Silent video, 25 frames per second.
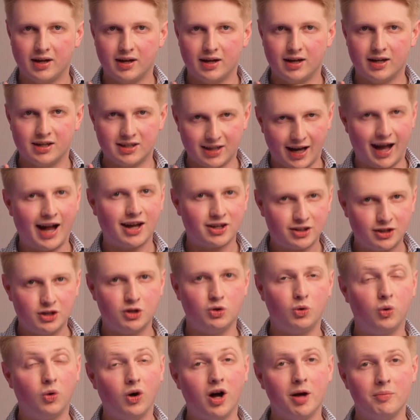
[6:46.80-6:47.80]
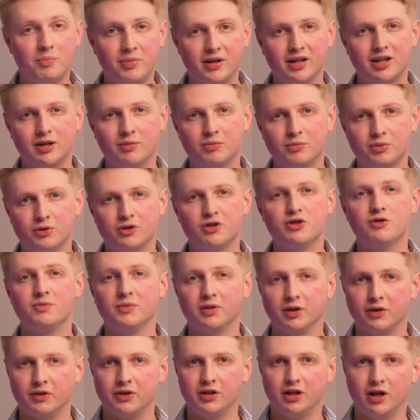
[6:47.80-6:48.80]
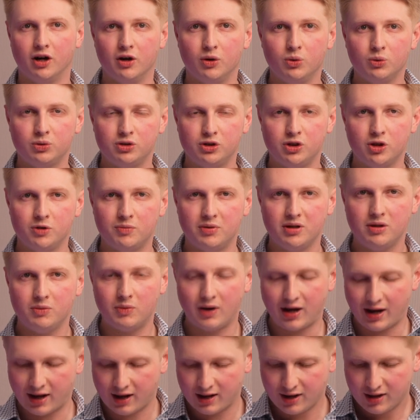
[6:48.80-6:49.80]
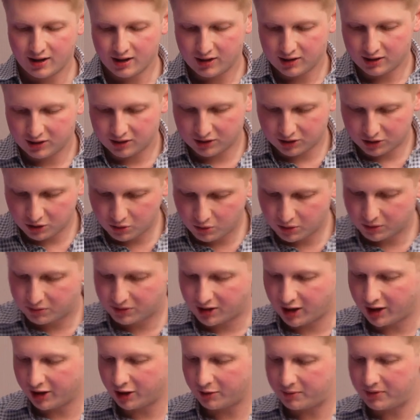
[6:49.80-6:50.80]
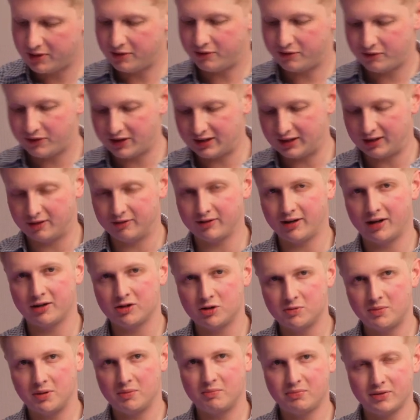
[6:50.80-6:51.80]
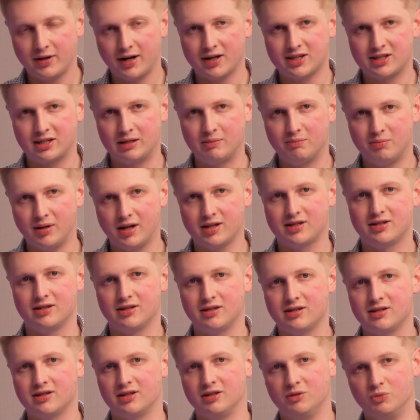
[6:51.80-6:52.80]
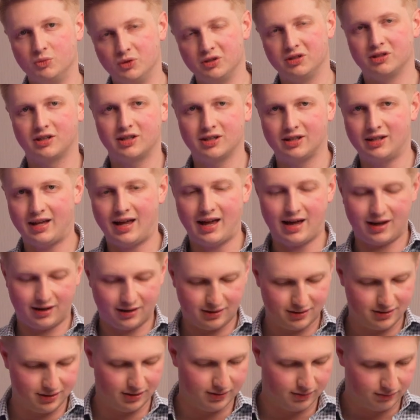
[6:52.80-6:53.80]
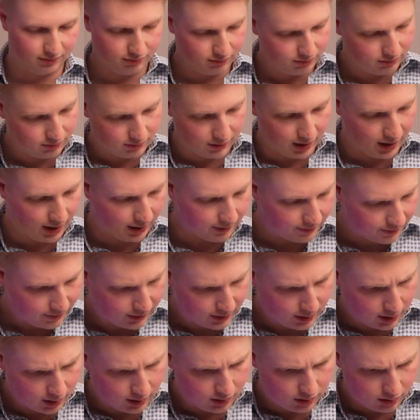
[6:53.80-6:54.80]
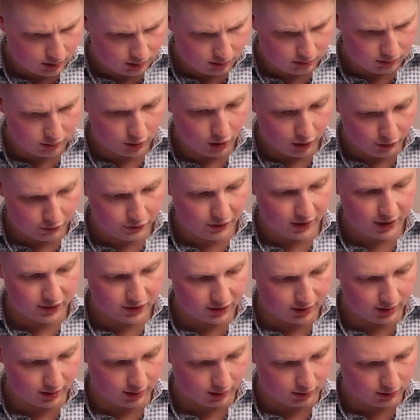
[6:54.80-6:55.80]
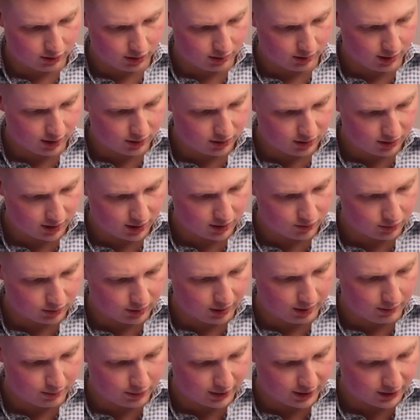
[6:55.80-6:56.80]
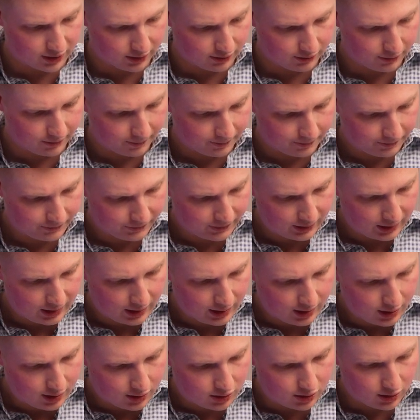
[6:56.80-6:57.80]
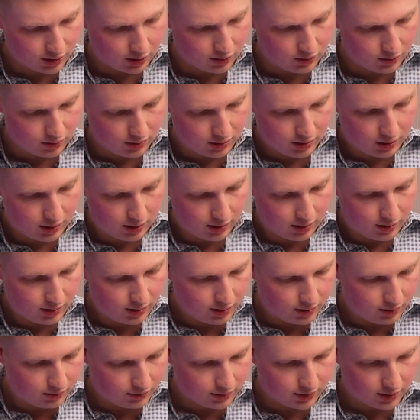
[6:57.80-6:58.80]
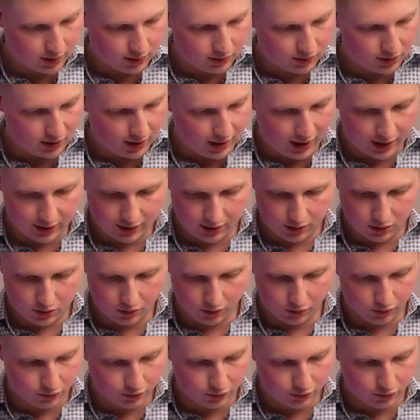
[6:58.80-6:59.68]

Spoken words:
is actually quite a big improvement on the old Yubii, where you would kind of be fiddling around, you'd be pressing buttons and it wouldn't connect, and yeah, a lot faster. So that's really impressive. So we're going to add it to a